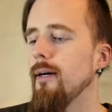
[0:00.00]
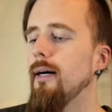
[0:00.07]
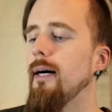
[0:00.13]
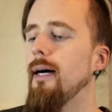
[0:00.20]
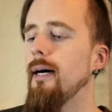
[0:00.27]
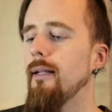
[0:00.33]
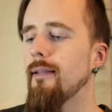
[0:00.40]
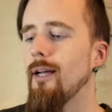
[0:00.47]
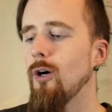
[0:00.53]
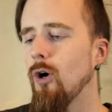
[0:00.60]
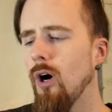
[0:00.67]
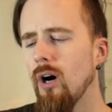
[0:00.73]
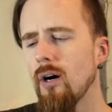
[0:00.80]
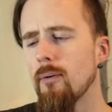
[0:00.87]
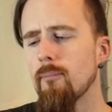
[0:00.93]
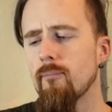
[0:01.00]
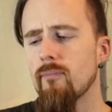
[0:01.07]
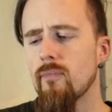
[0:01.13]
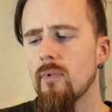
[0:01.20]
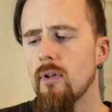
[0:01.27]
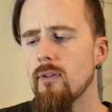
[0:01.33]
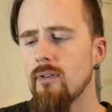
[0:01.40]
There are
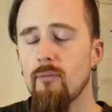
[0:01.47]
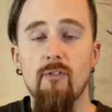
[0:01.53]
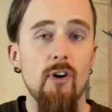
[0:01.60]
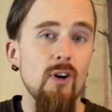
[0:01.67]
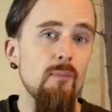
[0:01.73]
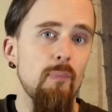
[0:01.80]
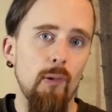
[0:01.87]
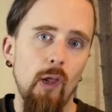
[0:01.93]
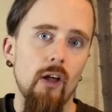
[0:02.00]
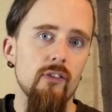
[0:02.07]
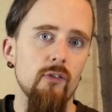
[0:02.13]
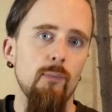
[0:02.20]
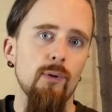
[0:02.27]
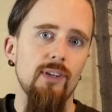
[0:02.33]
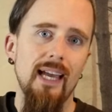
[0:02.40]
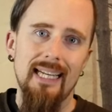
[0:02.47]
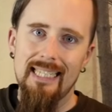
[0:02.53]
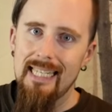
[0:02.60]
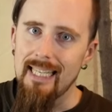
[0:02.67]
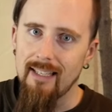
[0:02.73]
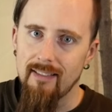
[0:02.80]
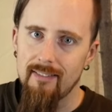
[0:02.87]
some very plausible
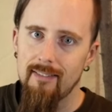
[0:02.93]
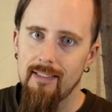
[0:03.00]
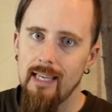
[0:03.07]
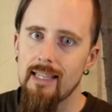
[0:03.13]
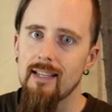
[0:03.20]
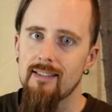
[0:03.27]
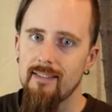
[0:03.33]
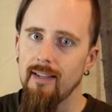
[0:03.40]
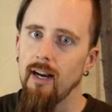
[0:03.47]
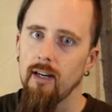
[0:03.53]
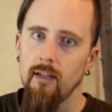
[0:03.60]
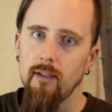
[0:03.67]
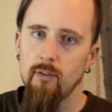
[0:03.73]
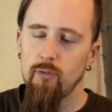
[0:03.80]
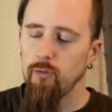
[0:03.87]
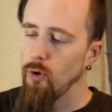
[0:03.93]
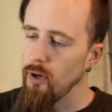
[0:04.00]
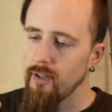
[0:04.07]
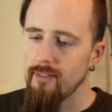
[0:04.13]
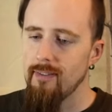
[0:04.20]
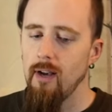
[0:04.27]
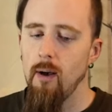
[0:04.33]
techniques in the sagas. For
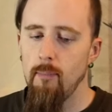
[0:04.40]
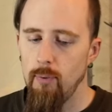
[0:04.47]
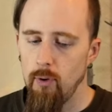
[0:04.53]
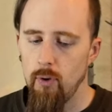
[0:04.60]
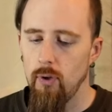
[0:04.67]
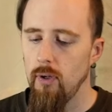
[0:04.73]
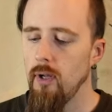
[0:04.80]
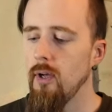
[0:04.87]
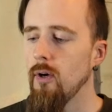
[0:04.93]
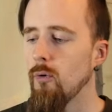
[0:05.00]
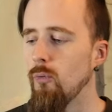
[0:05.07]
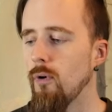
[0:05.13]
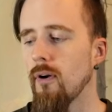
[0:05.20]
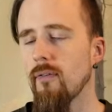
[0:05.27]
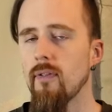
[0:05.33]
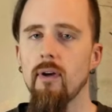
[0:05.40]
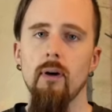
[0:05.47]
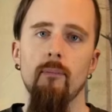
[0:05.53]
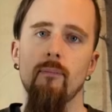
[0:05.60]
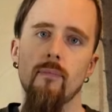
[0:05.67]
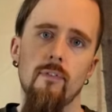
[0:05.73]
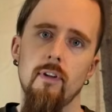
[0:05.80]
example, one of
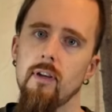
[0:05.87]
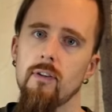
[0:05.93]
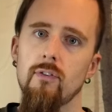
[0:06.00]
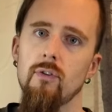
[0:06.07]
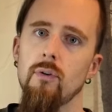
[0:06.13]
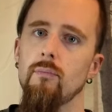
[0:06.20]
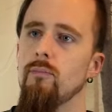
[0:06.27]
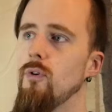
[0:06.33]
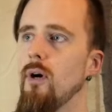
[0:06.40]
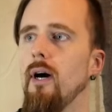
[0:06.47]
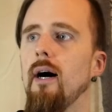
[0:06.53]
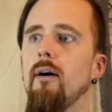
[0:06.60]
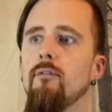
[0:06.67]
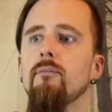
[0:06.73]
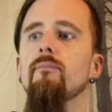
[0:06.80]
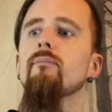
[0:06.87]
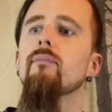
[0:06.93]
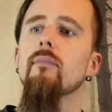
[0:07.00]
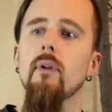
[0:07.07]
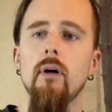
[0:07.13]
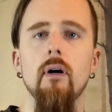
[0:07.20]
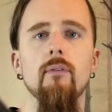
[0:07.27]
the things you have
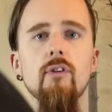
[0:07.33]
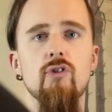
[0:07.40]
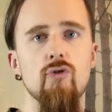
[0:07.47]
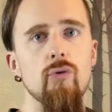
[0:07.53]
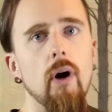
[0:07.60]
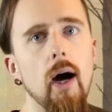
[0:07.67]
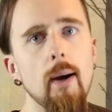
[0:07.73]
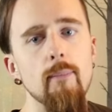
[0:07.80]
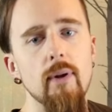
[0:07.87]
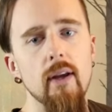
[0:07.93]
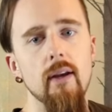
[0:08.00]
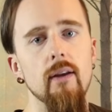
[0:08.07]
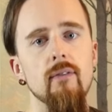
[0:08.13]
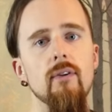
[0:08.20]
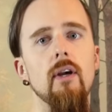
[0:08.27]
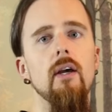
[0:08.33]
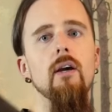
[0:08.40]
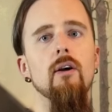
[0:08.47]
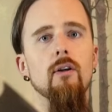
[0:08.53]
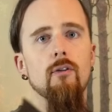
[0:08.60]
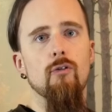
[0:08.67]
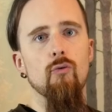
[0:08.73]
described is
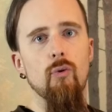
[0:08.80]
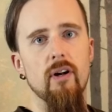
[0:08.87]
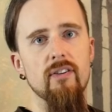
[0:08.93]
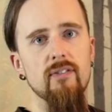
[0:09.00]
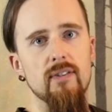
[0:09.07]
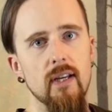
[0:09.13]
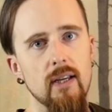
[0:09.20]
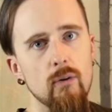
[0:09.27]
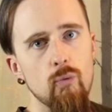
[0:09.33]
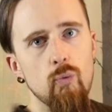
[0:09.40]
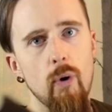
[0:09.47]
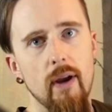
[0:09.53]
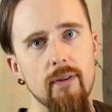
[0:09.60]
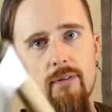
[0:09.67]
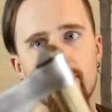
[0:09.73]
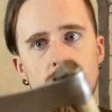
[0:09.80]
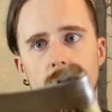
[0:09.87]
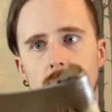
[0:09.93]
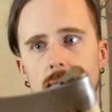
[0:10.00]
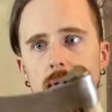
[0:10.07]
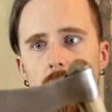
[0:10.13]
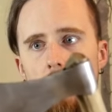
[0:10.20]
thrusting with
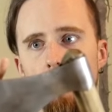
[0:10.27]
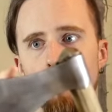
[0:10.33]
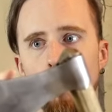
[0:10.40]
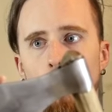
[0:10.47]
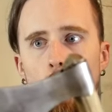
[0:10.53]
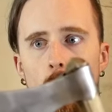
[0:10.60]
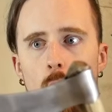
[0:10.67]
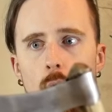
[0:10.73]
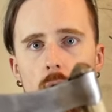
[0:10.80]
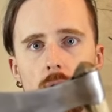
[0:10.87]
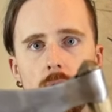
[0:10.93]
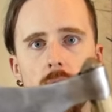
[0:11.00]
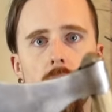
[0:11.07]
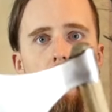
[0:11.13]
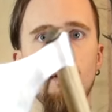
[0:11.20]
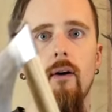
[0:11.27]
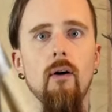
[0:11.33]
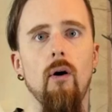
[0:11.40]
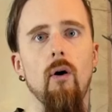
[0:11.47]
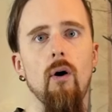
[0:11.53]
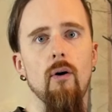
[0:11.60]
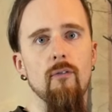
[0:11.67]
the horn
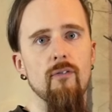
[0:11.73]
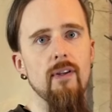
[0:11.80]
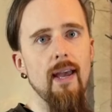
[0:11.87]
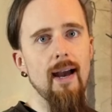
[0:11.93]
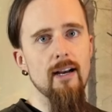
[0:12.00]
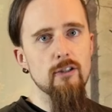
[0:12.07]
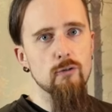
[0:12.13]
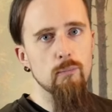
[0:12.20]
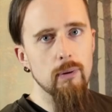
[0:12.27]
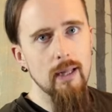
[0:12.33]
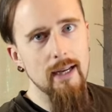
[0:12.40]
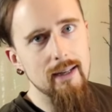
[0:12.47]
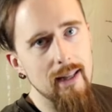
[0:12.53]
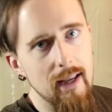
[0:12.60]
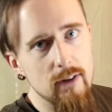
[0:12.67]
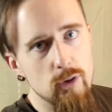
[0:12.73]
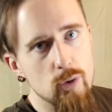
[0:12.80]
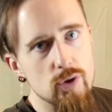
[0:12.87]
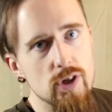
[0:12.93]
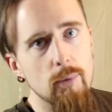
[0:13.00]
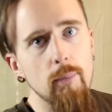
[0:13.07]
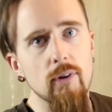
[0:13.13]
of the axe blade
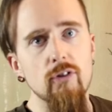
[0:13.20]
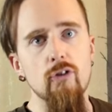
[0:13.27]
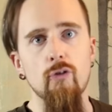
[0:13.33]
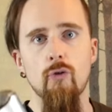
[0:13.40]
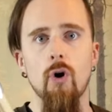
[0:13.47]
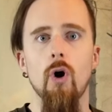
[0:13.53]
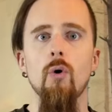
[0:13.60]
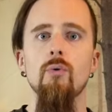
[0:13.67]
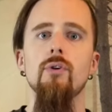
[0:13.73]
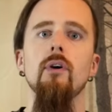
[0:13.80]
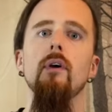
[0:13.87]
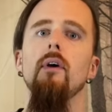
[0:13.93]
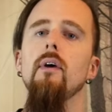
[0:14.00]
into someone's throat.